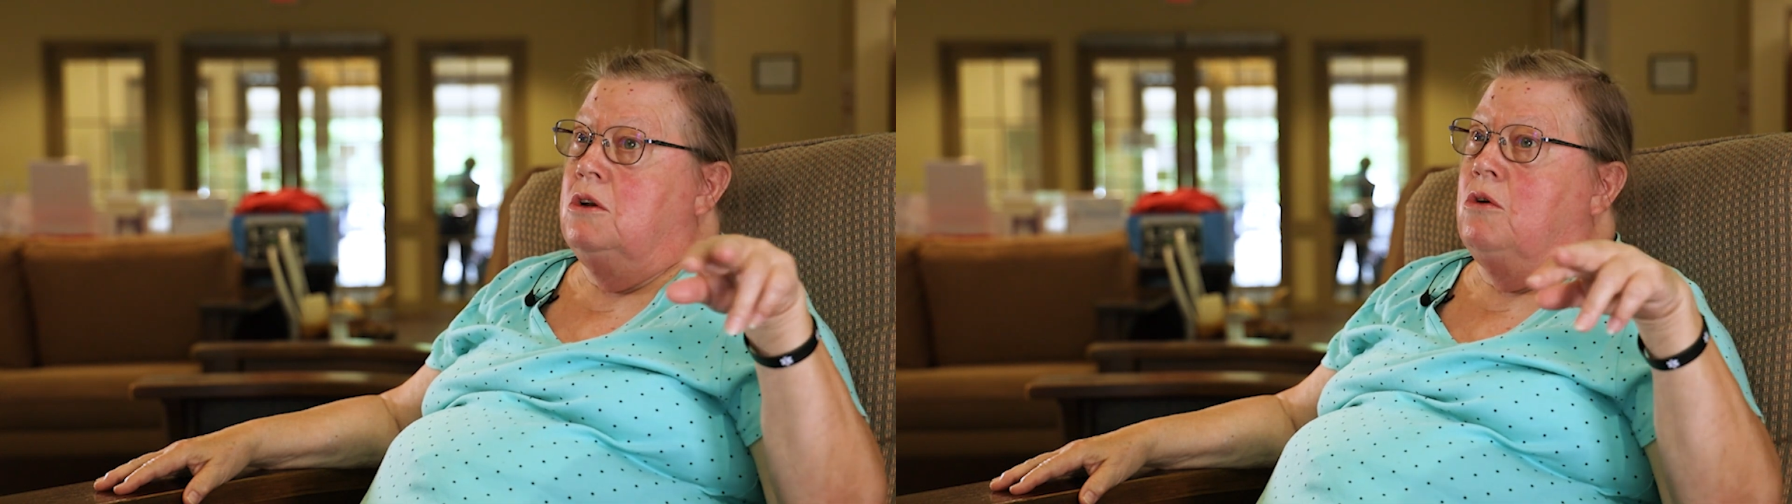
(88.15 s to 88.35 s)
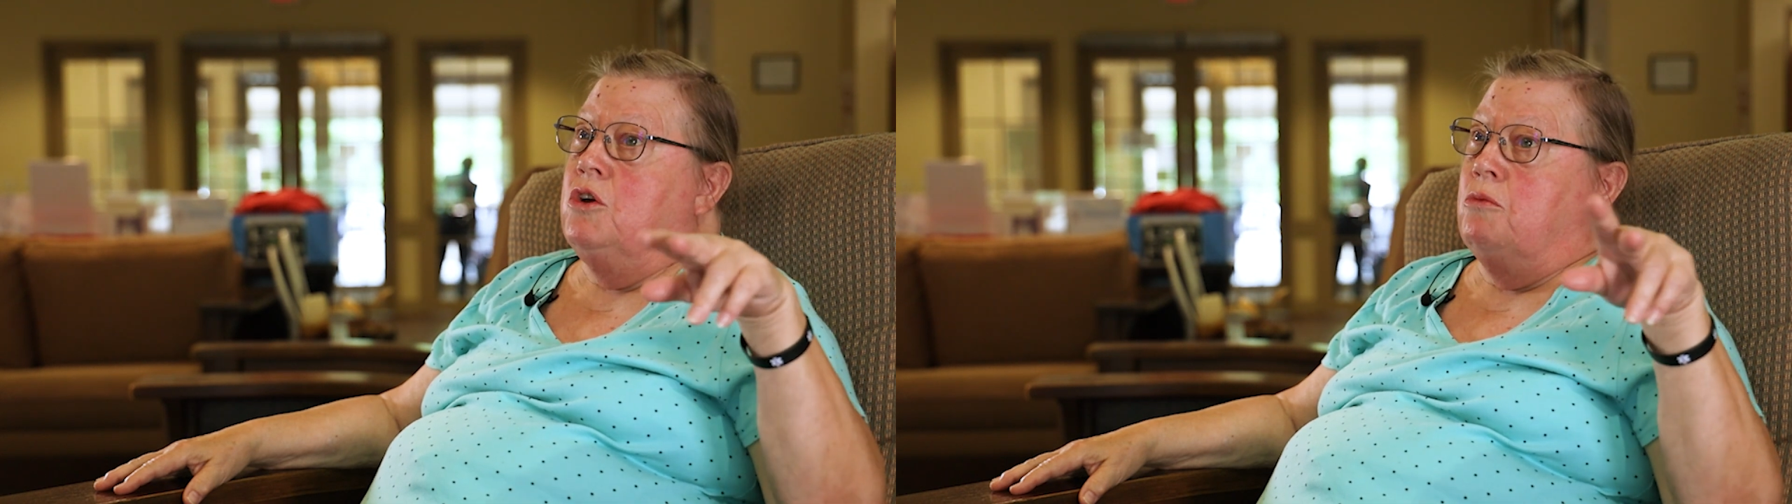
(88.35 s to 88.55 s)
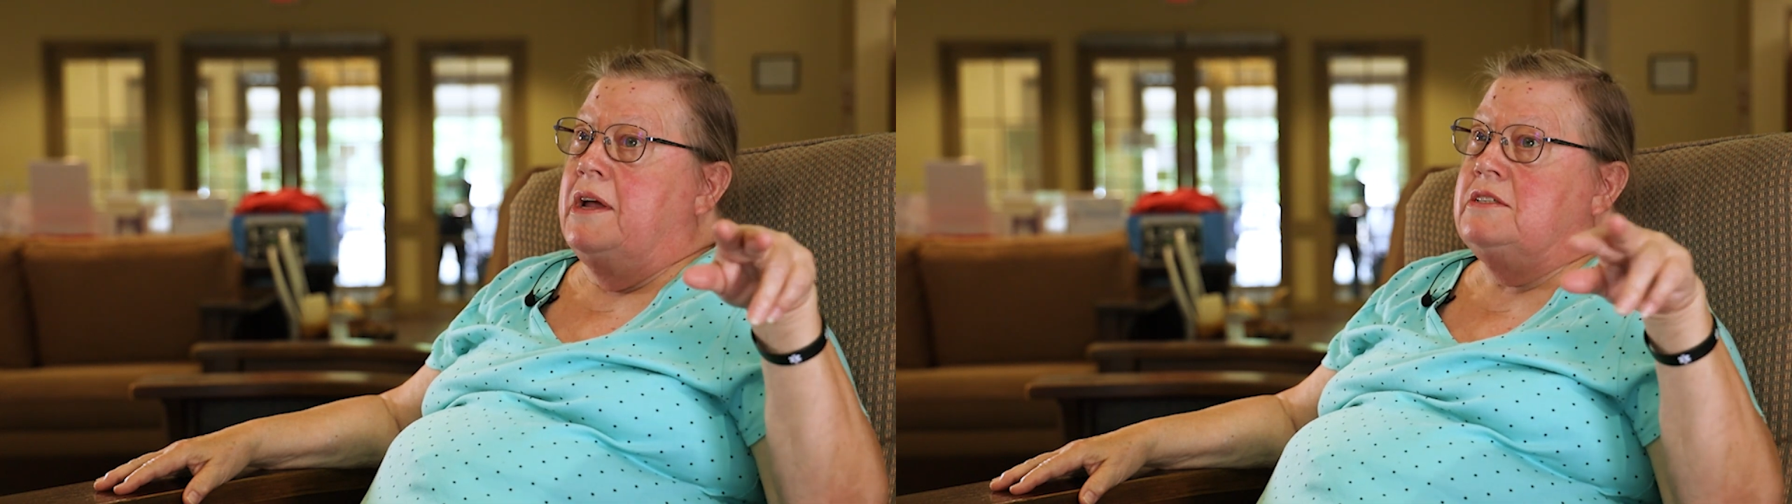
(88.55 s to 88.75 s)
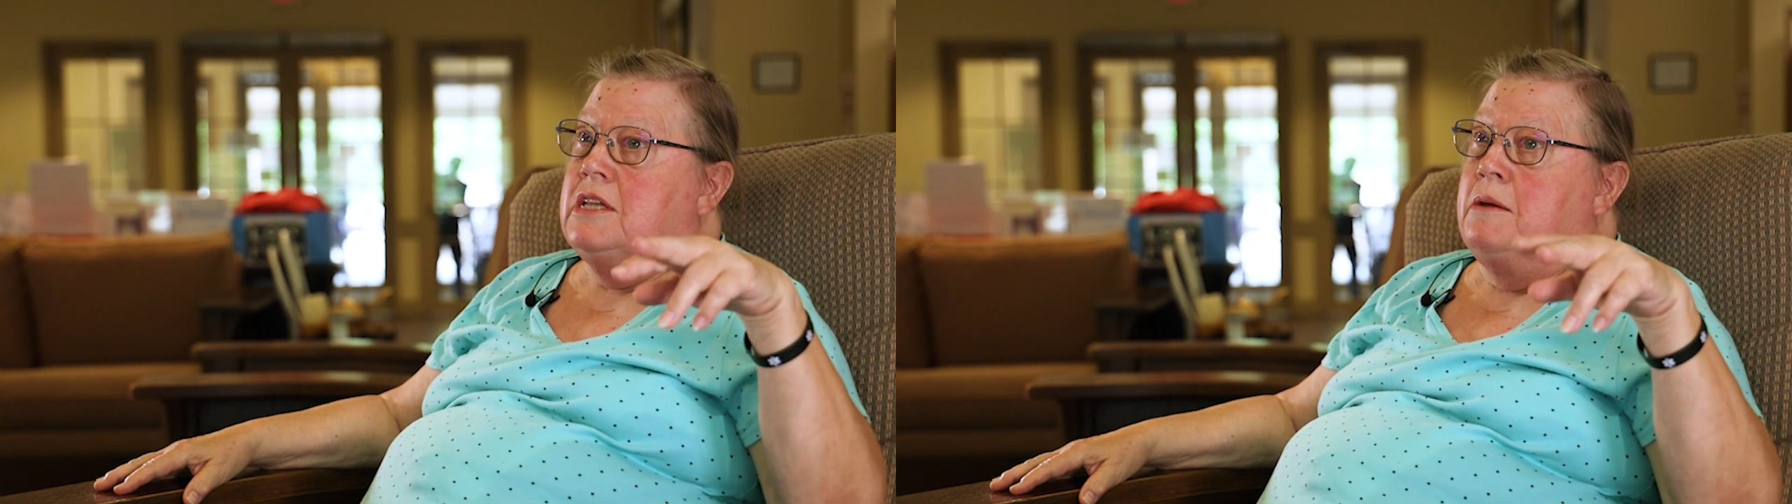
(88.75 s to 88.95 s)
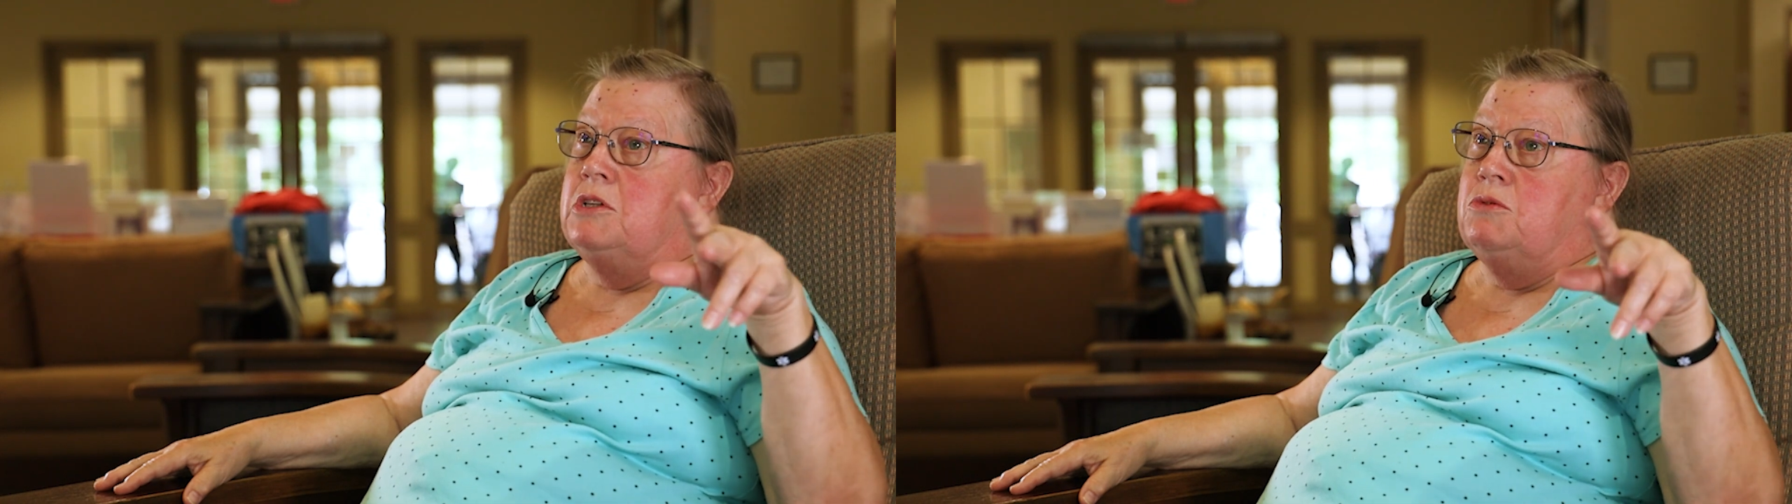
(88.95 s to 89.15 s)
your rest
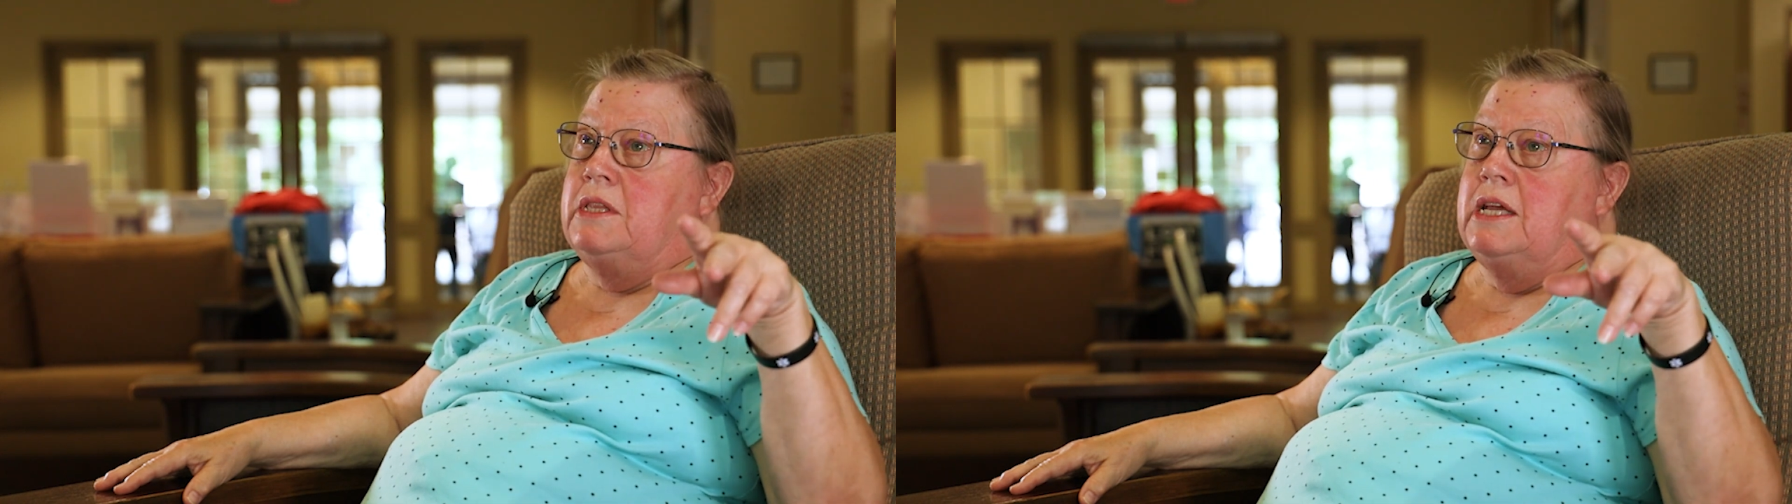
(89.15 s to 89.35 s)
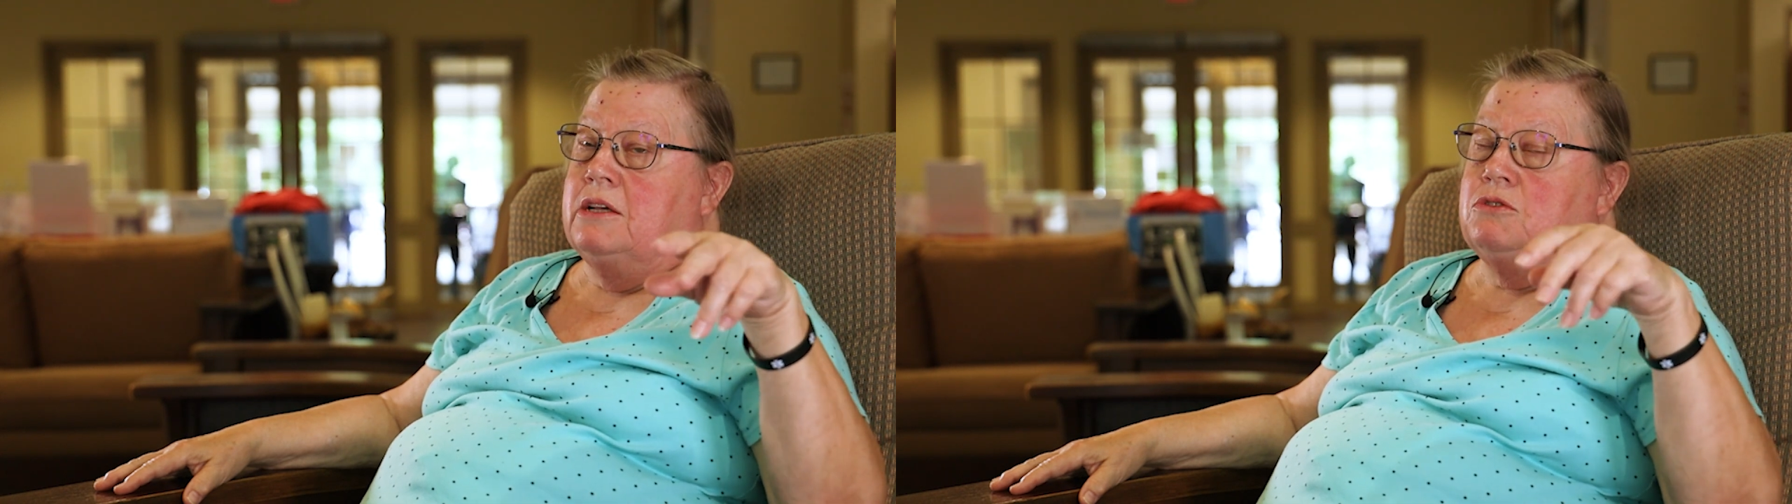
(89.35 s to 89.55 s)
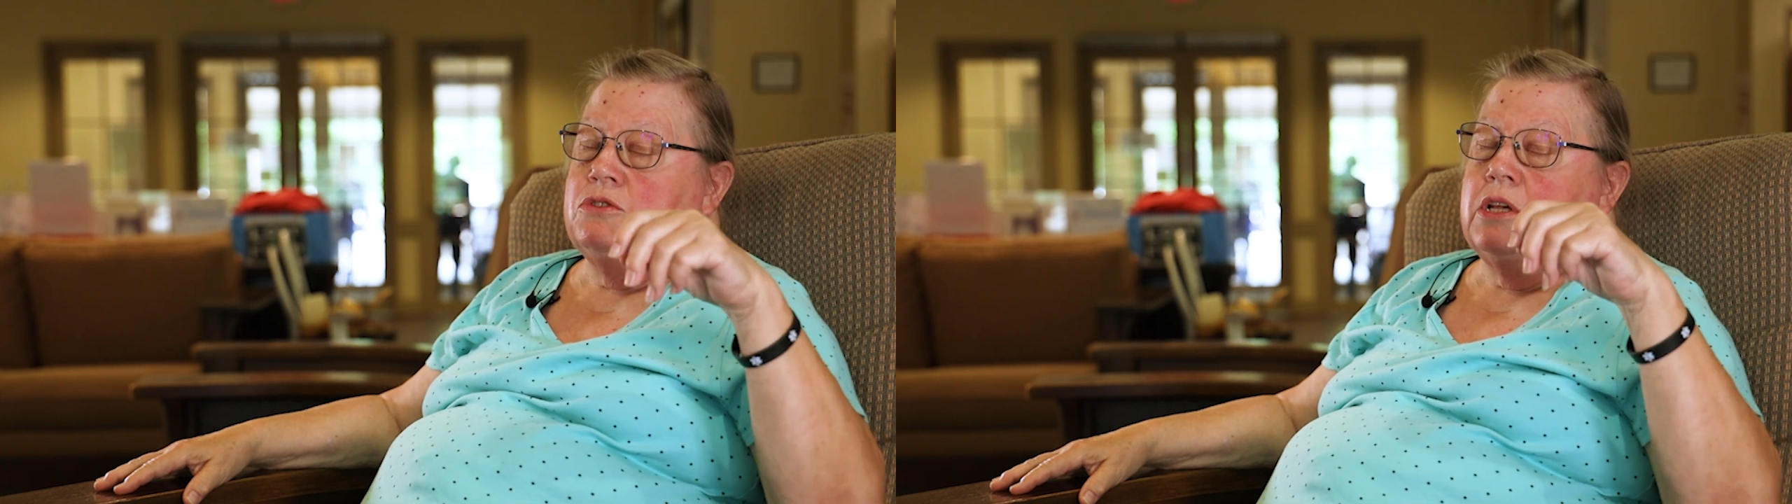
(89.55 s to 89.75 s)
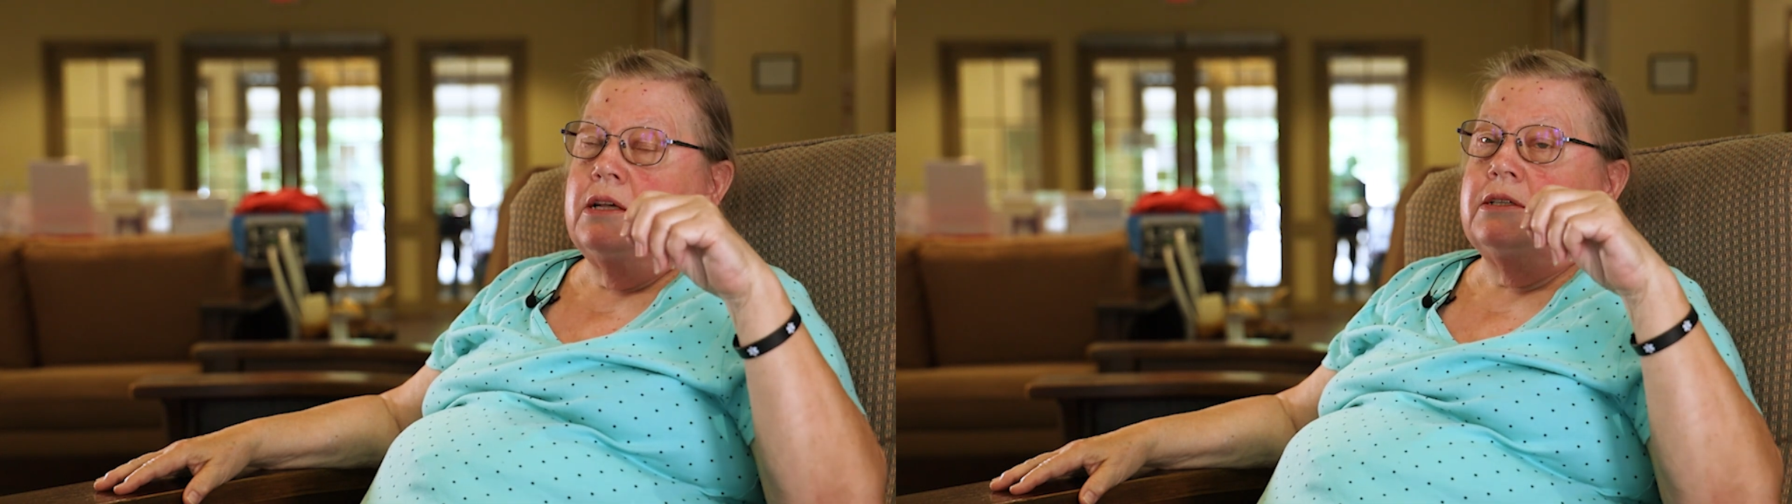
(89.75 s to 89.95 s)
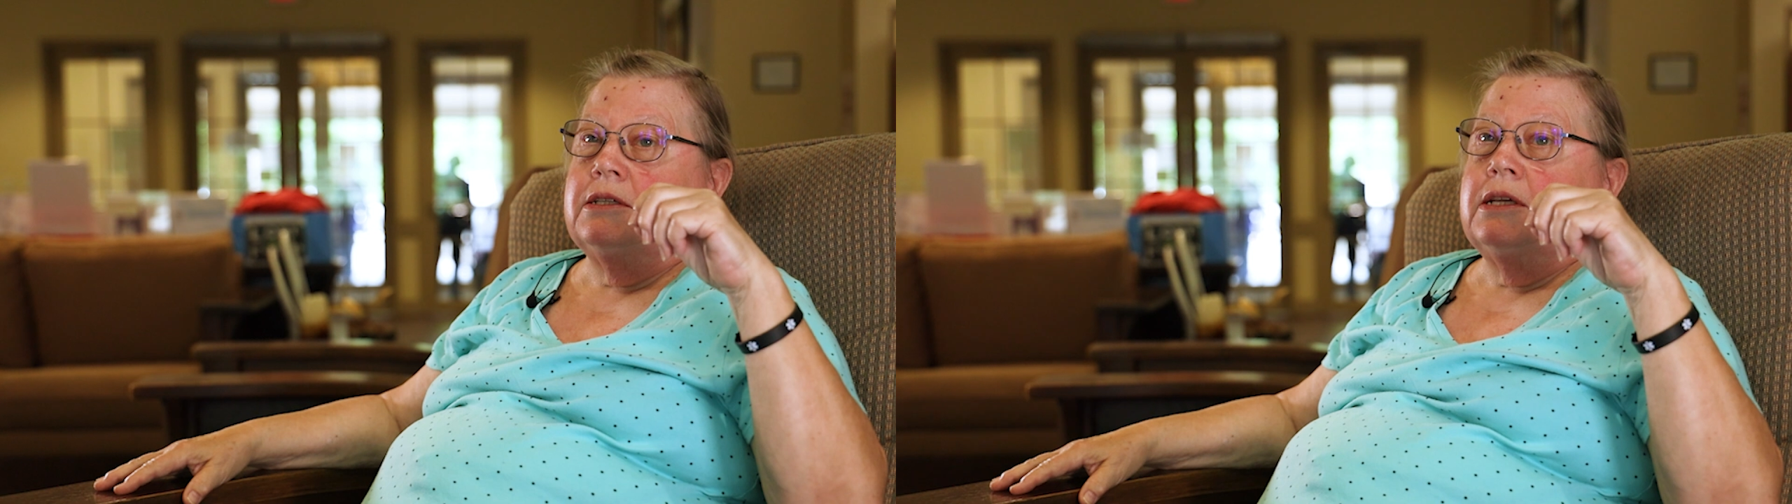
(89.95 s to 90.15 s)
day between the
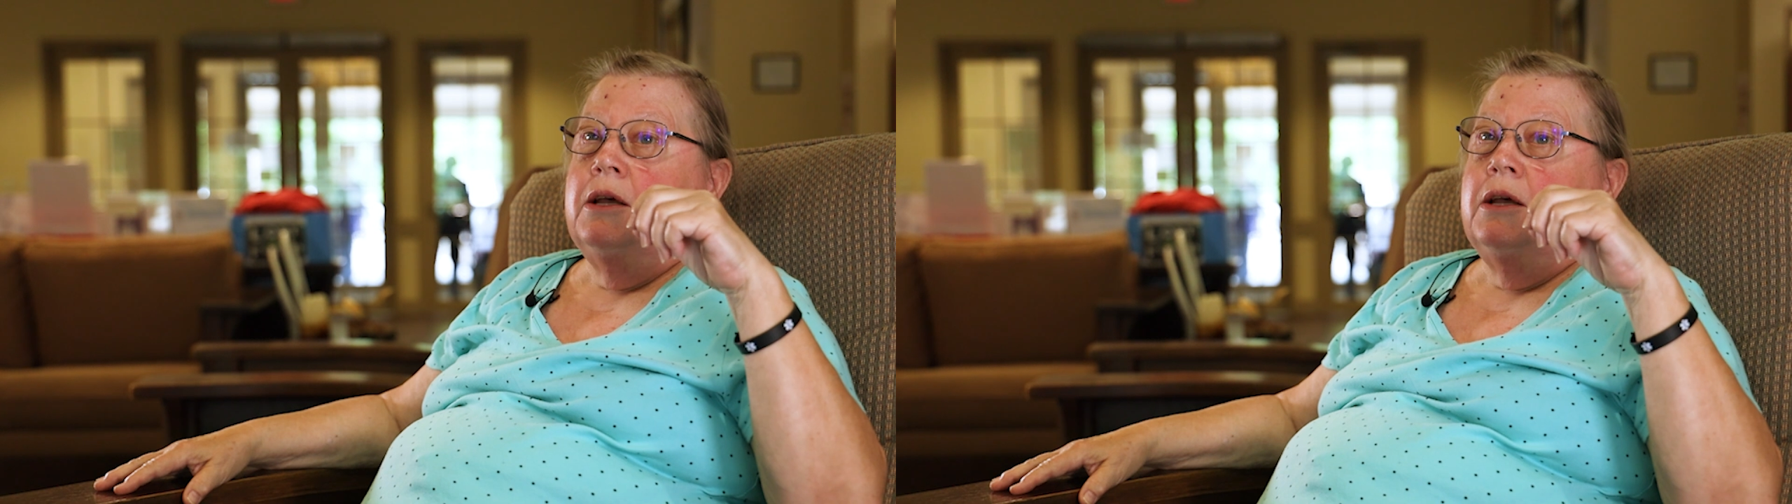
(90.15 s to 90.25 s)
exercises.